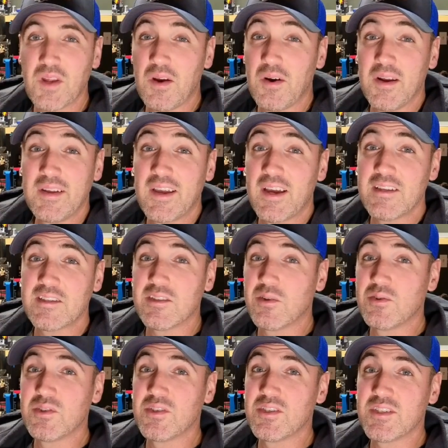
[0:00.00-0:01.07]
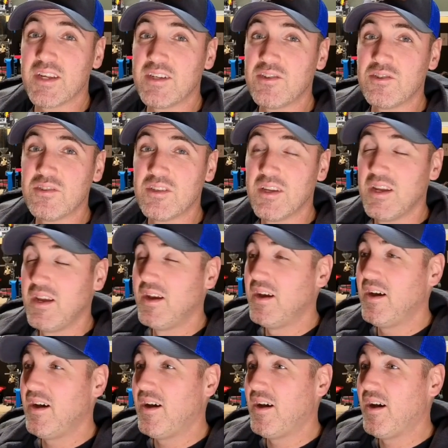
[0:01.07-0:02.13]
All right, guys, so those are the stages.
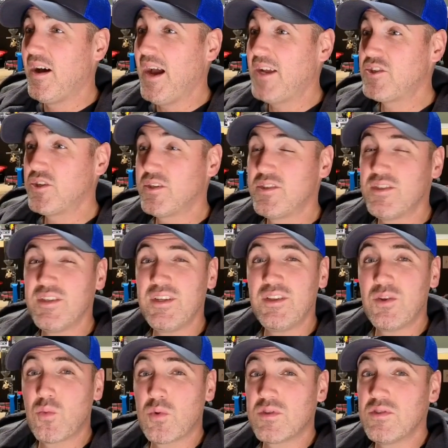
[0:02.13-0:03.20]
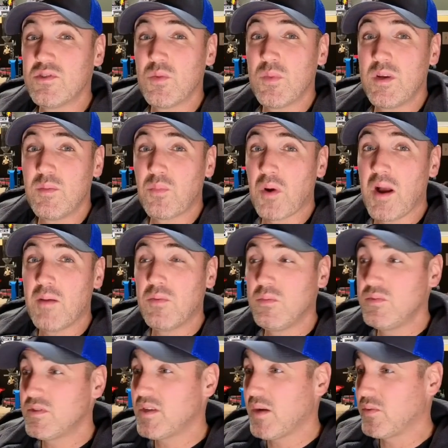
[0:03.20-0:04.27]
As you can see, there wasn't too many
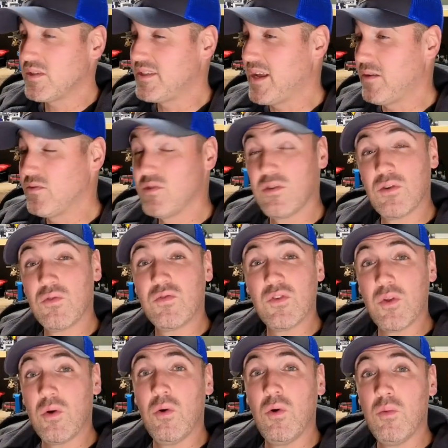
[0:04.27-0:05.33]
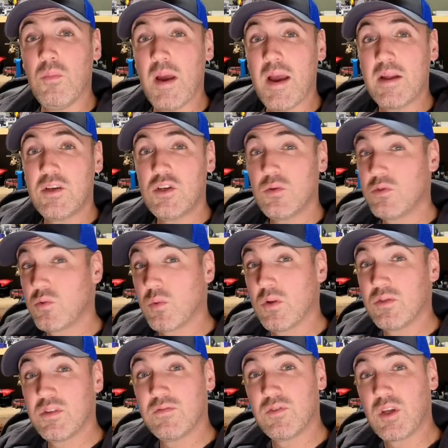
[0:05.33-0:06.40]
problems. I was down 0 for the whole match. It was a
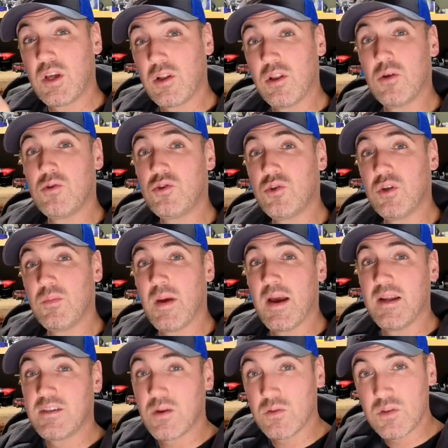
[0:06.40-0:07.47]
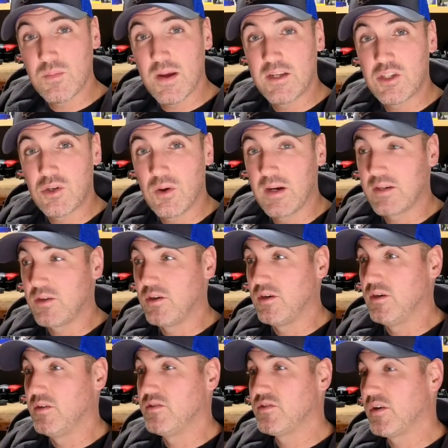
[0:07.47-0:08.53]
relatively close shooting match. I was the match
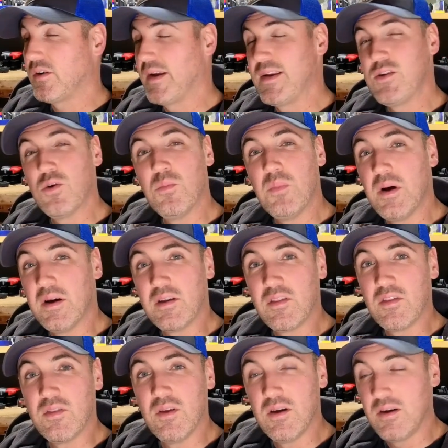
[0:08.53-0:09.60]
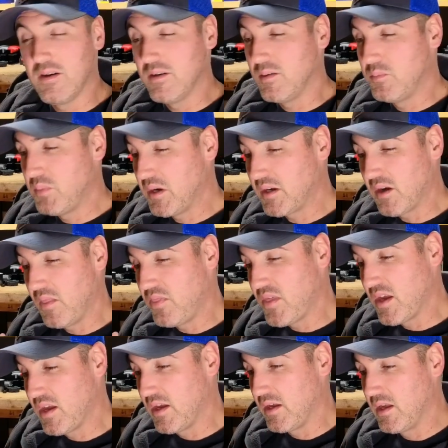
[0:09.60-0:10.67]
director. It's our annual bug gun
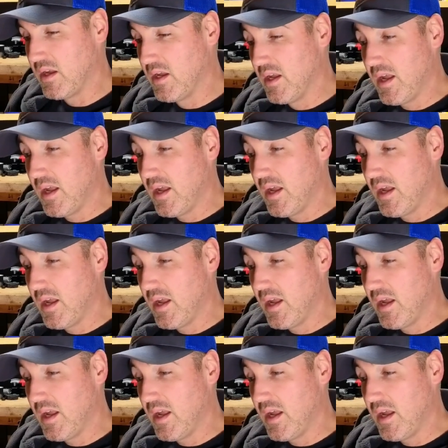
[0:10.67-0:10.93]
thing.